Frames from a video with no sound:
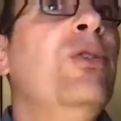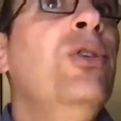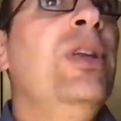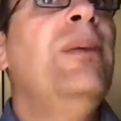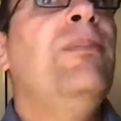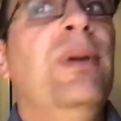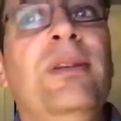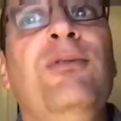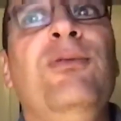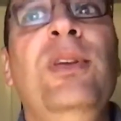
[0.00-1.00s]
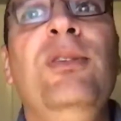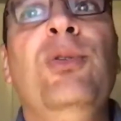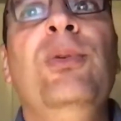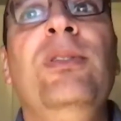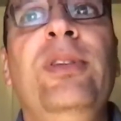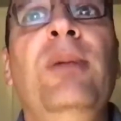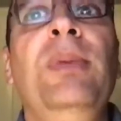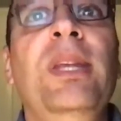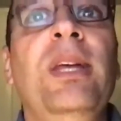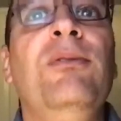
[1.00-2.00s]
Koolen and Bert de Vries always tell
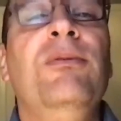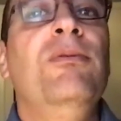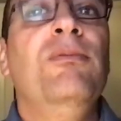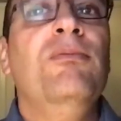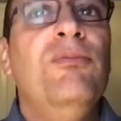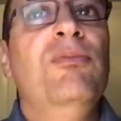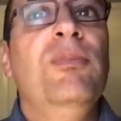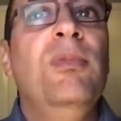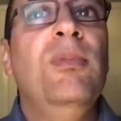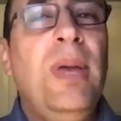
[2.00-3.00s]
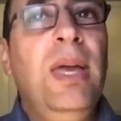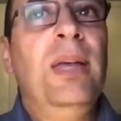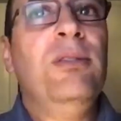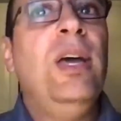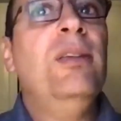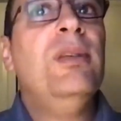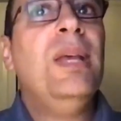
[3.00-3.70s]
me that as, as